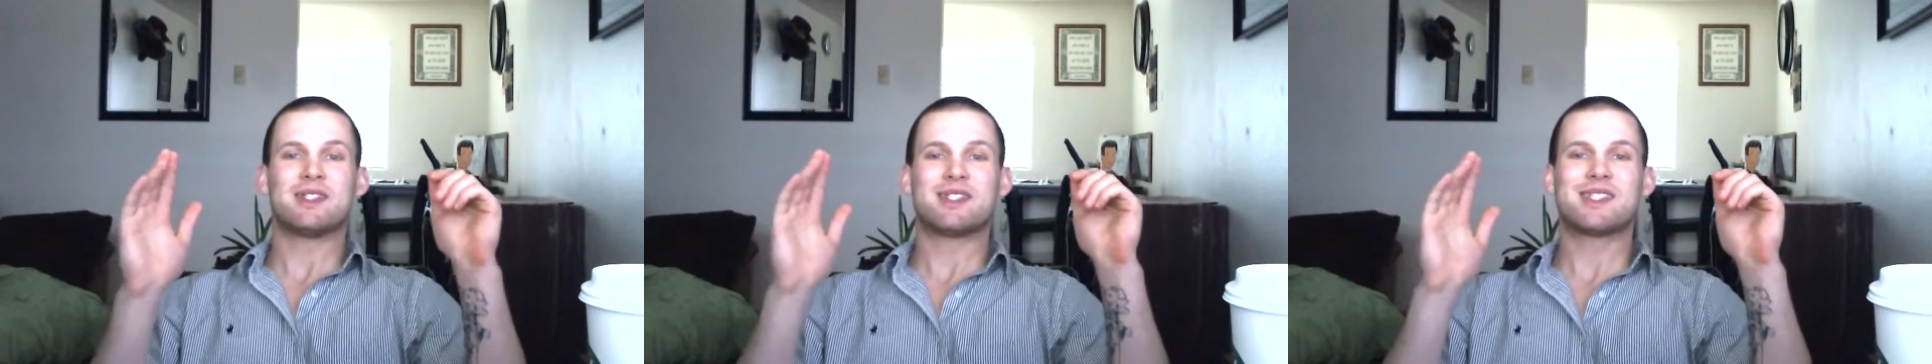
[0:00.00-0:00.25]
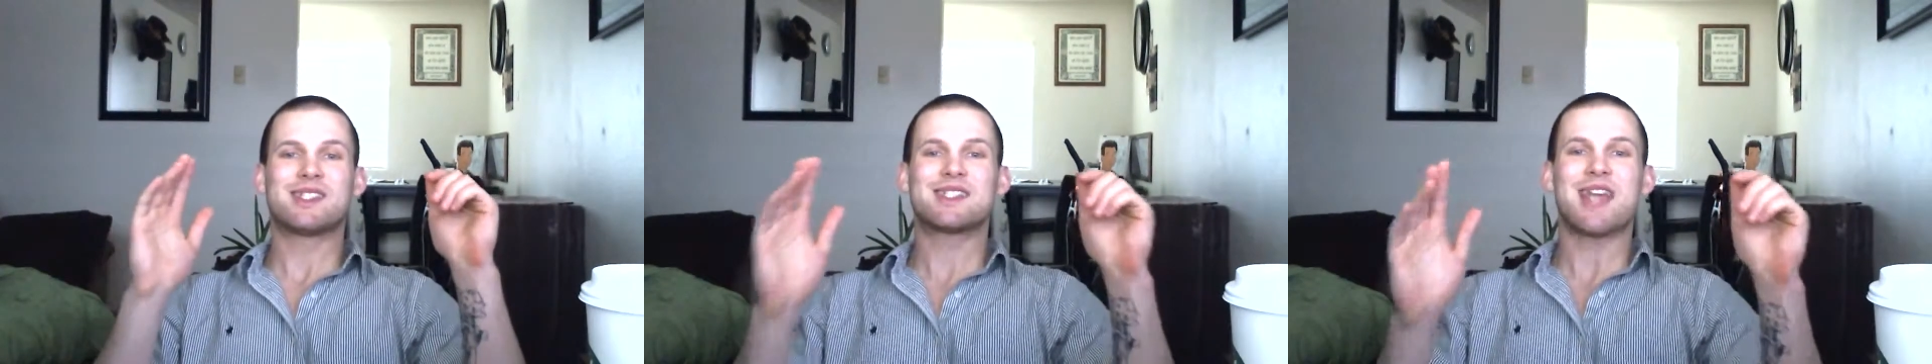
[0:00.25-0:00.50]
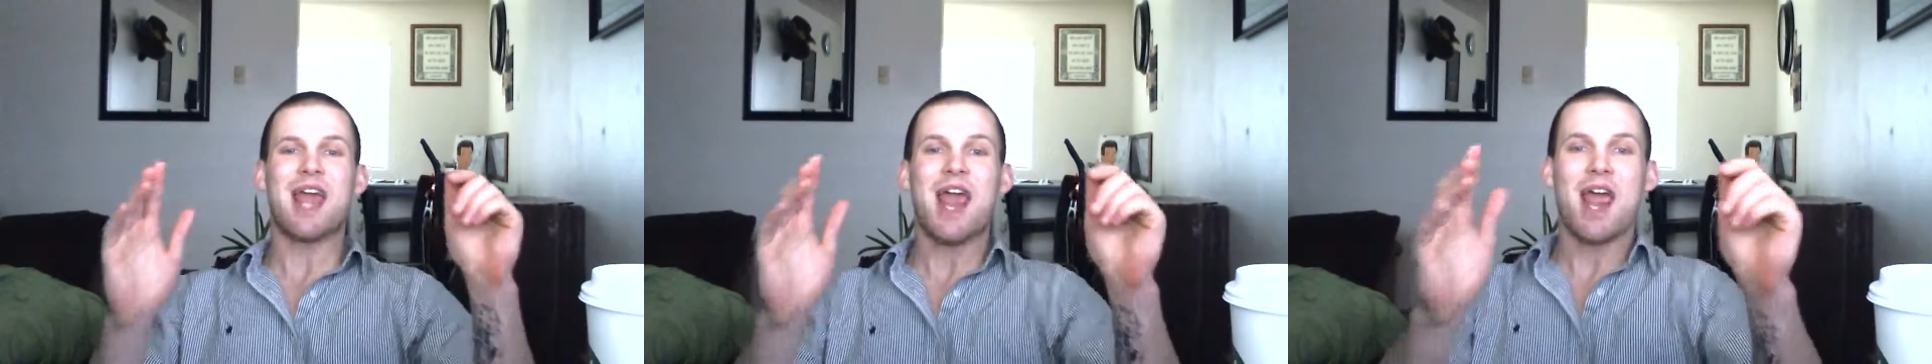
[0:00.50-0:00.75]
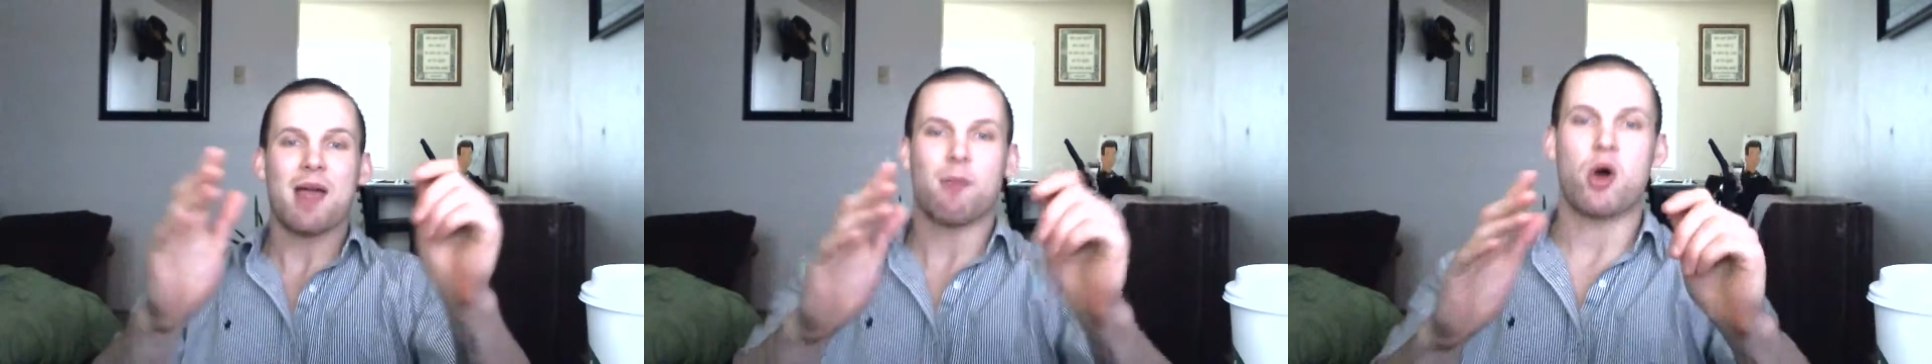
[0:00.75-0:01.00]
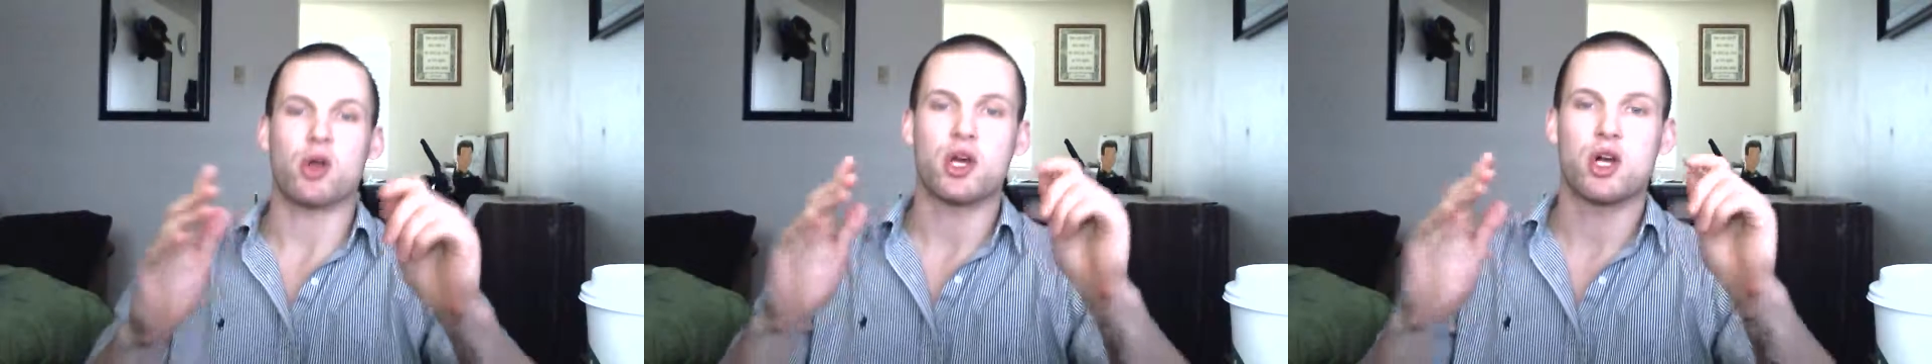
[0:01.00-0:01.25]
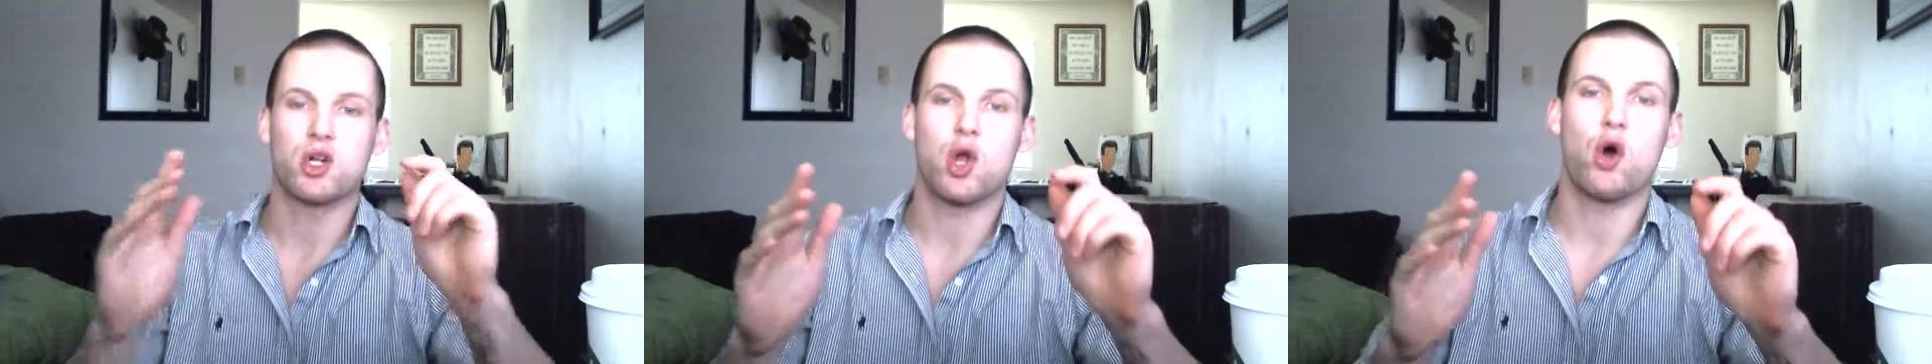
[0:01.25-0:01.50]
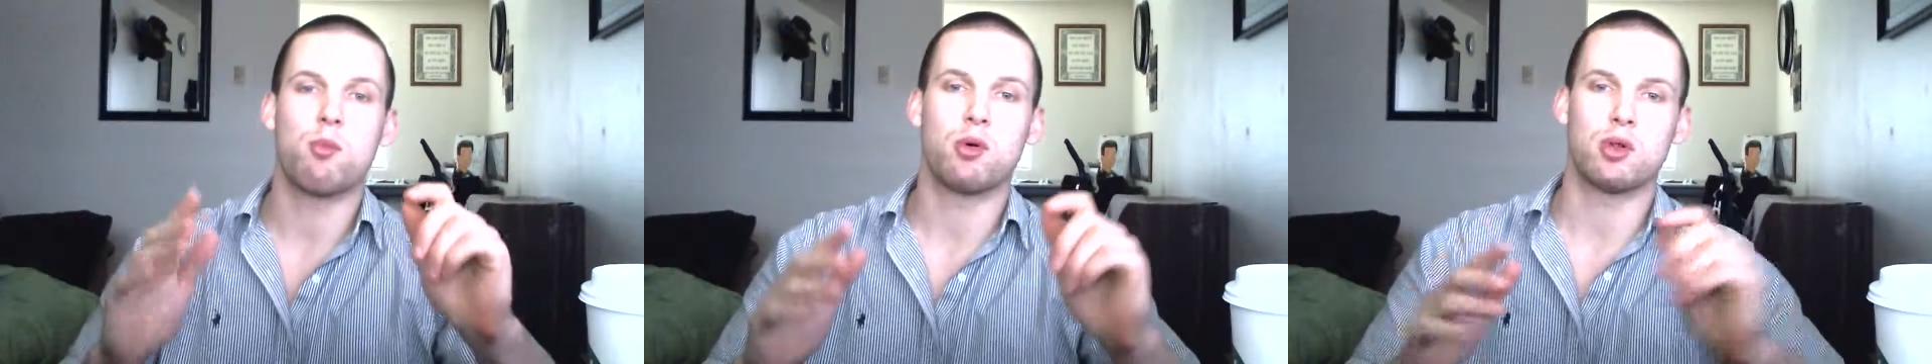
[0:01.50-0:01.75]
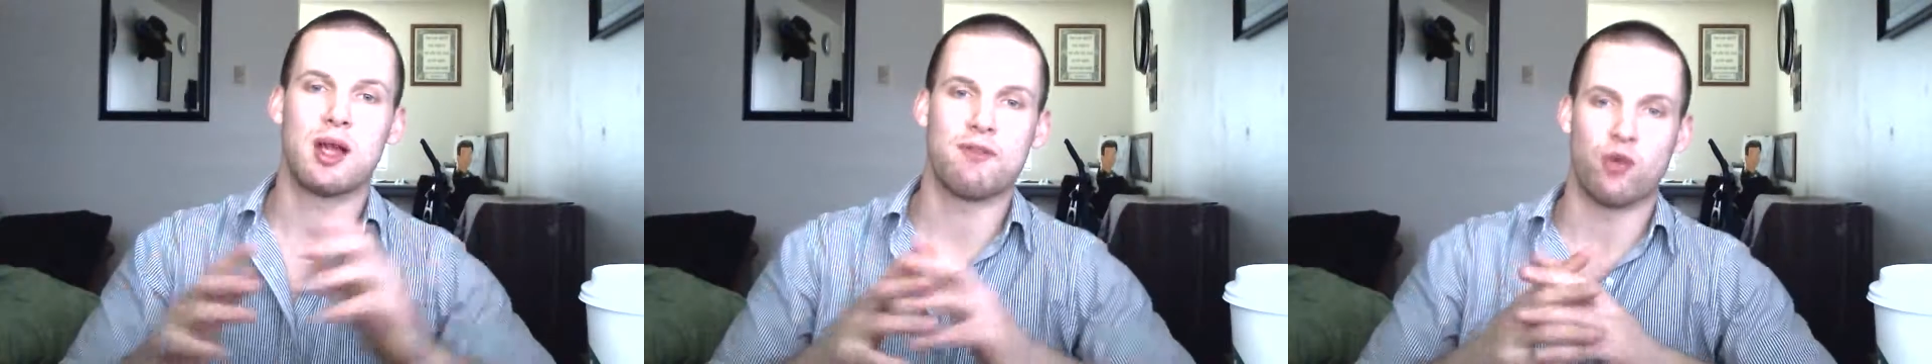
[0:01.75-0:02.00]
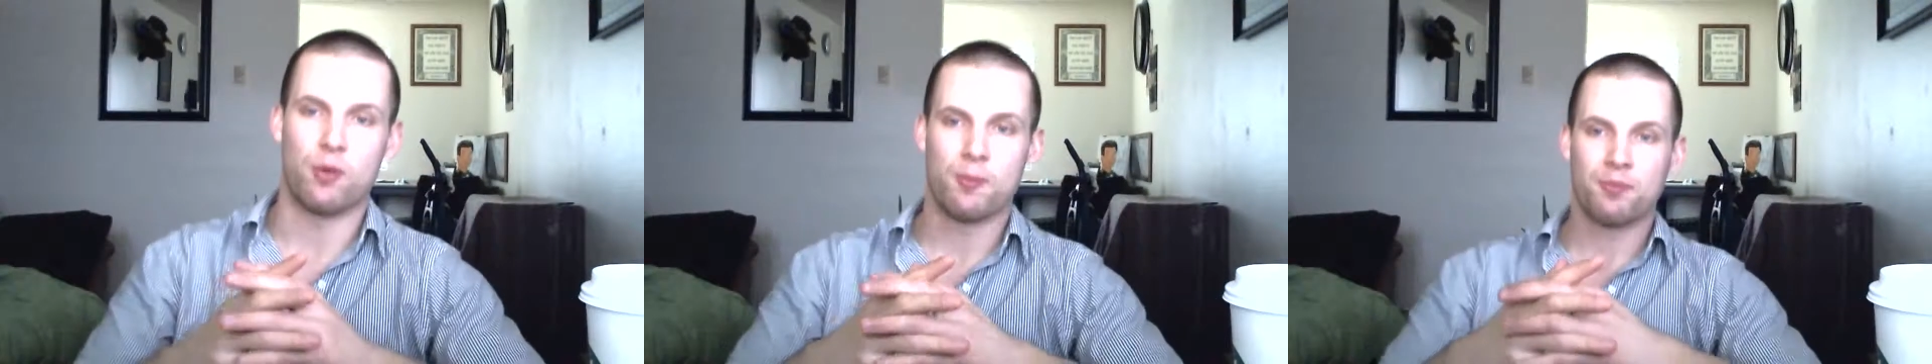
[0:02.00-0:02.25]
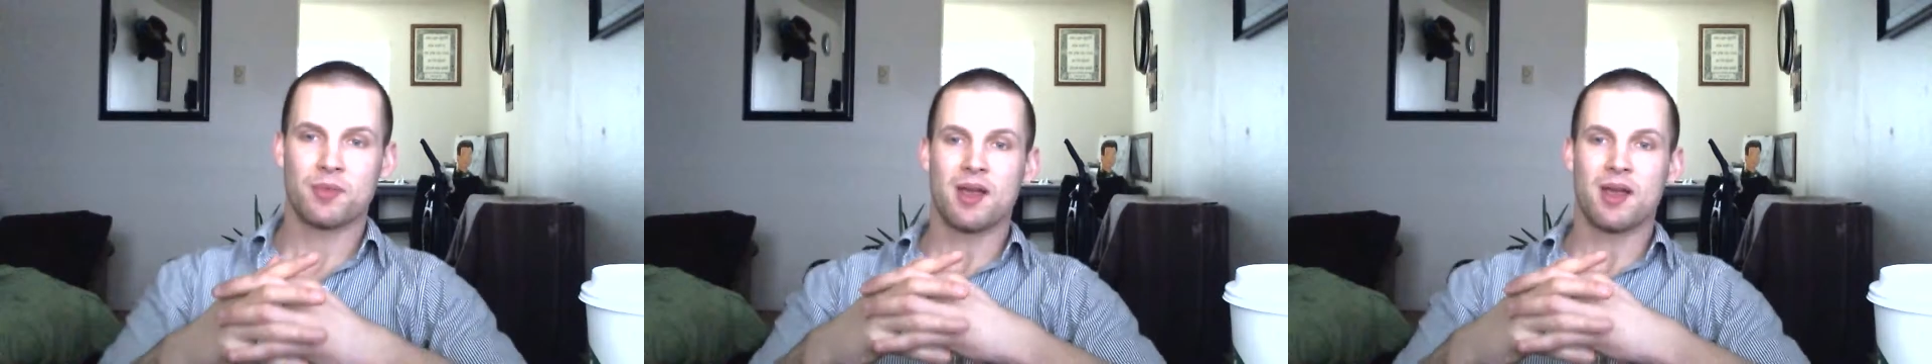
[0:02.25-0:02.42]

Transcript: scam on a global level.